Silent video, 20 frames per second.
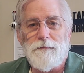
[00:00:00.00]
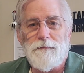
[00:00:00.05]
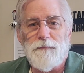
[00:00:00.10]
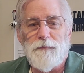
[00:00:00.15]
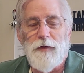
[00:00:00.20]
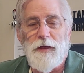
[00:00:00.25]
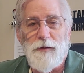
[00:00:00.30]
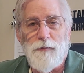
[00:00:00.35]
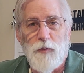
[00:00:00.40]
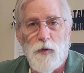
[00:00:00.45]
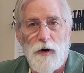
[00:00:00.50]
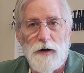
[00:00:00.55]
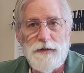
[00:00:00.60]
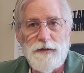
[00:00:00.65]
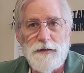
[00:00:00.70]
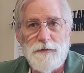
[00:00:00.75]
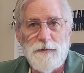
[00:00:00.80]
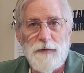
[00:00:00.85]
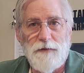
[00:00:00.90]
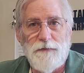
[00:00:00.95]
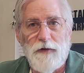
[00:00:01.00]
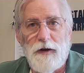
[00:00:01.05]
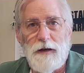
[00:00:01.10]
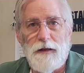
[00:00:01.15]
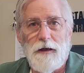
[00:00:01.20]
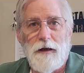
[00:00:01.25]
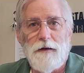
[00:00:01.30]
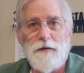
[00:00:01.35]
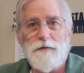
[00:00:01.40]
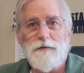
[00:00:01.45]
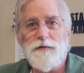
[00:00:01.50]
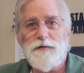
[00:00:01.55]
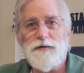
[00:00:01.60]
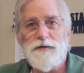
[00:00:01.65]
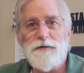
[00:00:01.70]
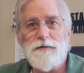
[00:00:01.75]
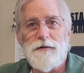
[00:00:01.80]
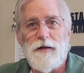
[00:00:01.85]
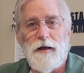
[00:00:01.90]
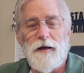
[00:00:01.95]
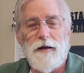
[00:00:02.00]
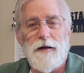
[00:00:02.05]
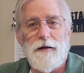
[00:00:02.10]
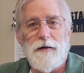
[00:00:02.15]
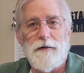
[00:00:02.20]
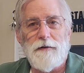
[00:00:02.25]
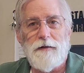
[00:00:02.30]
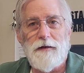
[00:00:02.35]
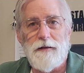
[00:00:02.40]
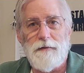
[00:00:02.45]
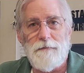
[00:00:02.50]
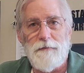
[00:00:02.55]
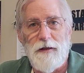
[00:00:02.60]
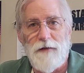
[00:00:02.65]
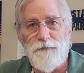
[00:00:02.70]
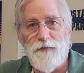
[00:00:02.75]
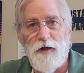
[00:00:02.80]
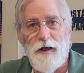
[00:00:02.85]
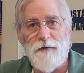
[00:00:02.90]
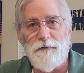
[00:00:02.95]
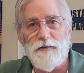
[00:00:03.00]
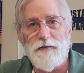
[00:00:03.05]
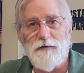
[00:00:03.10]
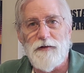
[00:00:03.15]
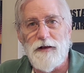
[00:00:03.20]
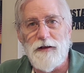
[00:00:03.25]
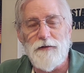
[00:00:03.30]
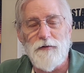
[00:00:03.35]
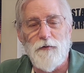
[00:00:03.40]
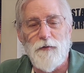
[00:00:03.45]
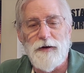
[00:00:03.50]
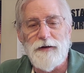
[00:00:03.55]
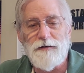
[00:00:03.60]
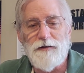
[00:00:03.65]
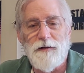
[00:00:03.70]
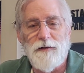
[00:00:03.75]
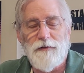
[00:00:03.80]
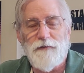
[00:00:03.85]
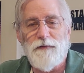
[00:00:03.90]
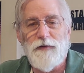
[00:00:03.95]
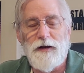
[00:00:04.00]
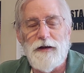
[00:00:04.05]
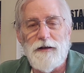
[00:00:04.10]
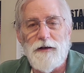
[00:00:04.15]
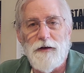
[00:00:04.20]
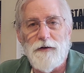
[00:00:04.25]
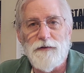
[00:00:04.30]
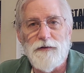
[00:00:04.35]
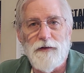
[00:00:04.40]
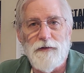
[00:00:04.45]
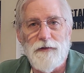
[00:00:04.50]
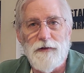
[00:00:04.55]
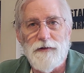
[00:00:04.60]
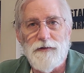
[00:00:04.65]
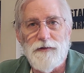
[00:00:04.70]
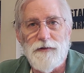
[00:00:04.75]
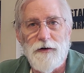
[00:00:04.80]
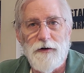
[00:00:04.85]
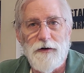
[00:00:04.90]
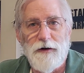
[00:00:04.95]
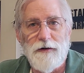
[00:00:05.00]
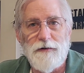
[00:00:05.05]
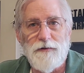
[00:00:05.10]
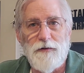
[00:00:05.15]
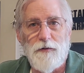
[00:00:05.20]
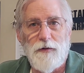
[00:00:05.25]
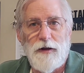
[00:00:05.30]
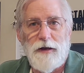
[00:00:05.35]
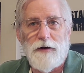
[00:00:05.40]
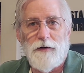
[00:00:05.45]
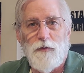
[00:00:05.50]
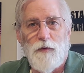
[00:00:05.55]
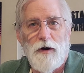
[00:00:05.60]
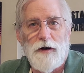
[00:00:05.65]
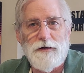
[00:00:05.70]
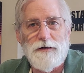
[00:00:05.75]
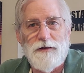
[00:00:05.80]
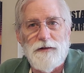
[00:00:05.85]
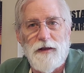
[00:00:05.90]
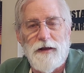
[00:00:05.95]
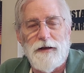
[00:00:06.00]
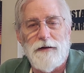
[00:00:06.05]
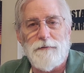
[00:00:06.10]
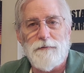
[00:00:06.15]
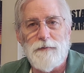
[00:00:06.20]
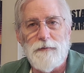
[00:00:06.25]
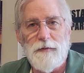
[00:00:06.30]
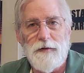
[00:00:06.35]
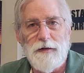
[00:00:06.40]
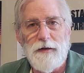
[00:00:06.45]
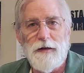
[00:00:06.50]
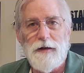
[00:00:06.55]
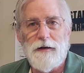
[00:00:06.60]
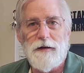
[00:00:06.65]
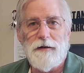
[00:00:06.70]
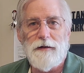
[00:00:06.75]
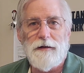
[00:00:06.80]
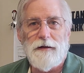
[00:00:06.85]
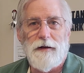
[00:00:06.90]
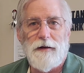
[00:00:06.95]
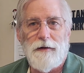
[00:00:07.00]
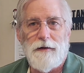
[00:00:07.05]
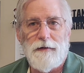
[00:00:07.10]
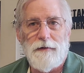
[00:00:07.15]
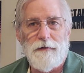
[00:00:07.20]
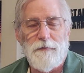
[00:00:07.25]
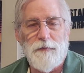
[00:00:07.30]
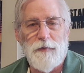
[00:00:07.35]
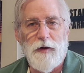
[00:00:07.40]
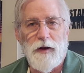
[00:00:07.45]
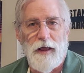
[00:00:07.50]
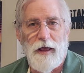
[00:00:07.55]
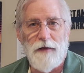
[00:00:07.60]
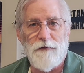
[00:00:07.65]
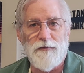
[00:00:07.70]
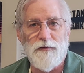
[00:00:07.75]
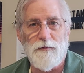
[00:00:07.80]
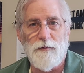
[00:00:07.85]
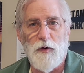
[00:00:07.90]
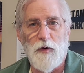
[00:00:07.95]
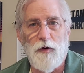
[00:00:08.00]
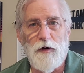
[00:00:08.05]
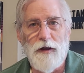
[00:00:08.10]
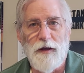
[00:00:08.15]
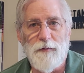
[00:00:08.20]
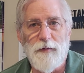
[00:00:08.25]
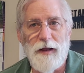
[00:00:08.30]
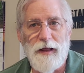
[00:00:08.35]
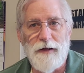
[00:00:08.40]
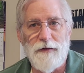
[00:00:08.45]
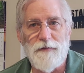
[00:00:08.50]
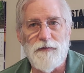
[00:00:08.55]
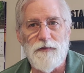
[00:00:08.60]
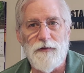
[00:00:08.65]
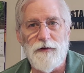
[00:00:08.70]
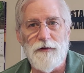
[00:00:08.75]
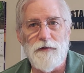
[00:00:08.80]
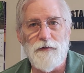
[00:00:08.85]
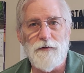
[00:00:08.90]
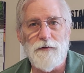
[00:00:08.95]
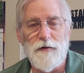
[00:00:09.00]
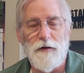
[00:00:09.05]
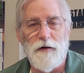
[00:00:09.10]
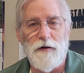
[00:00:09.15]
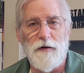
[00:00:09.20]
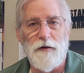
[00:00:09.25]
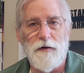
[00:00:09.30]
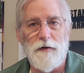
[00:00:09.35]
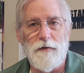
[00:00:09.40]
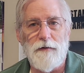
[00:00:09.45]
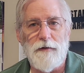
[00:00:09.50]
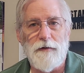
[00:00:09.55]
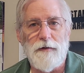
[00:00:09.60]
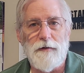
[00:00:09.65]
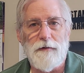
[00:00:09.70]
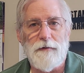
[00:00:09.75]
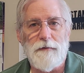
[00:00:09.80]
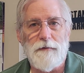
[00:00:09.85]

Keep watching my videos. If you haven't seen the rest of the videos in this series, go ahead and watch them. I'm going to have some more coming out soon on